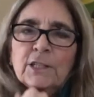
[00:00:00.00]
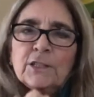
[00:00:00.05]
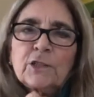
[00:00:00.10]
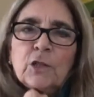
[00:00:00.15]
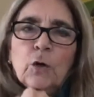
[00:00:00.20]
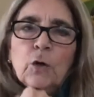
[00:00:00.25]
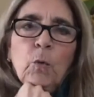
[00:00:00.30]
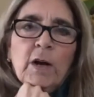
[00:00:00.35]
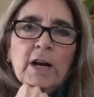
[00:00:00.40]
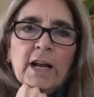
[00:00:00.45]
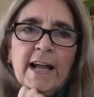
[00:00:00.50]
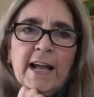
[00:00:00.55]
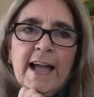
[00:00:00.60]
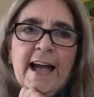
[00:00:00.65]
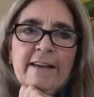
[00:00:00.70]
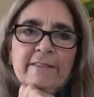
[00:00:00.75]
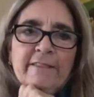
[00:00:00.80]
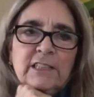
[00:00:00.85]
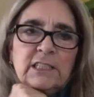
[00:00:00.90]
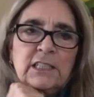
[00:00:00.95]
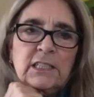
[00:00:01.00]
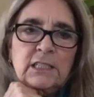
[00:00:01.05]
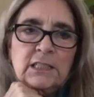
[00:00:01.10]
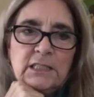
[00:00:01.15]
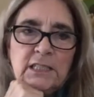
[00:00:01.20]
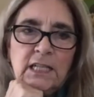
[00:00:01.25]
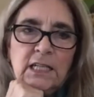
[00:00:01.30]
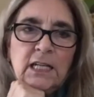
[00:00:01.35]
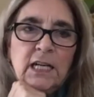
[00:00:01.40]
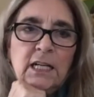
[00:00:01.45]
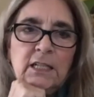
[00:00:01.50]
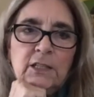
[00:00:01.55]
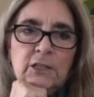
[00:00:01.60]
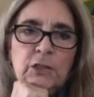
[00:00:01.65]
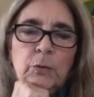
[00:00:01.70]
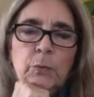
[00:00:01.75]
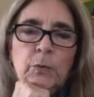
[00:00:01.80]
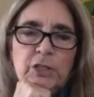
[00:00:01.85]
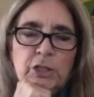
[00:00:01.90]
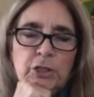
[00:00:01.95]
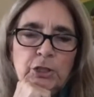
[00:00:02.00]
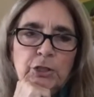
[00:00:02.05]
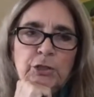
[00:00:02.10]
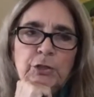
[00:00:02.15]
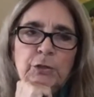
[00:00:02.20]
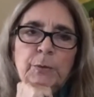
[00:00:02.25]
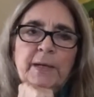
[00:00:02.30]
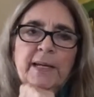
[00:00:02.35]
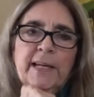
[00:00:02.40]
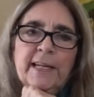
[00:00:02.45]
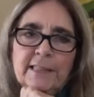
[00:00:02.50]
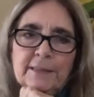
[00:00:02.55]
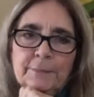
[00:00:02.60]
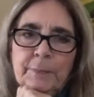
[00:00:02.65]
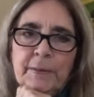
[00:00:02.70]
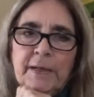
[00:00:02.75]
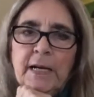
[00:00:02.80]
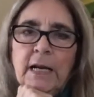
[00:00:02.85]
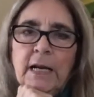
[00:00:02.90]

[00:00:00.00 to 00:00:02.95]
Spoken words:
So what I haven't done yet, and I don't know what you're doing, but